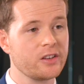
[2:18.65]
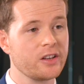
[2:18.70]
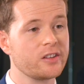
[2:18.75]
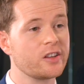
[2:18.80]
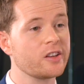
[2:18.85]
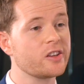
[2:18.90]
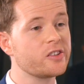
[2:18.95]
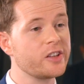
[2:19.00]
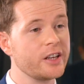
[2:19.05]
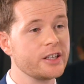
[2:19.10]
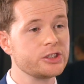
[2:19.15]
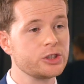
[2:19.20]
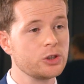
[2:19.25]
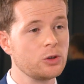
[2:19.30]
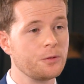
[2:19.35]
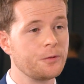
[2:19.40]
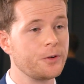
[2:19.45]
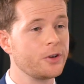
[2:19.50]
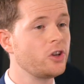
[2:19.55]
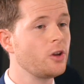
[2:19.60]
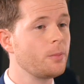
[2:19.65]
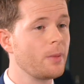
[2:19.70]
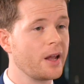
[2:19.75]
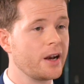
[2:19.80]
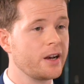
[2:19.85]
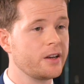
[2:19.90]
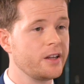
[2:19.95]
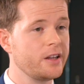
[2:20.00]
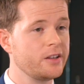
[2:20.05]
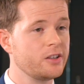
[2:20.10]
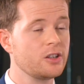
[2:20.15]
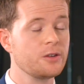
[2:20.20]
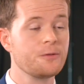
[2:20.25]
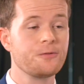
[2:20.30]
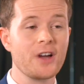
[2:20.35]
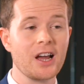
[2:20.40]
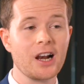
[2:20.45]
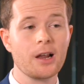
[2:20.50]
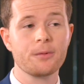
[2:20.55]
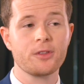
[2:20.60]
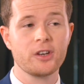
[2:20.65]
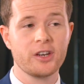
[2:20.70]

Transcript: it's essential for humanity to develop the